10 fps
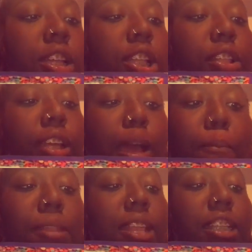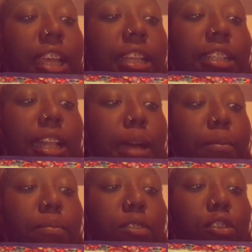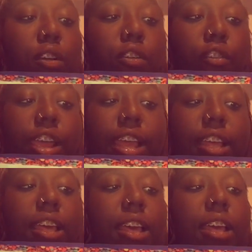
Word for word: so the company changed it up to create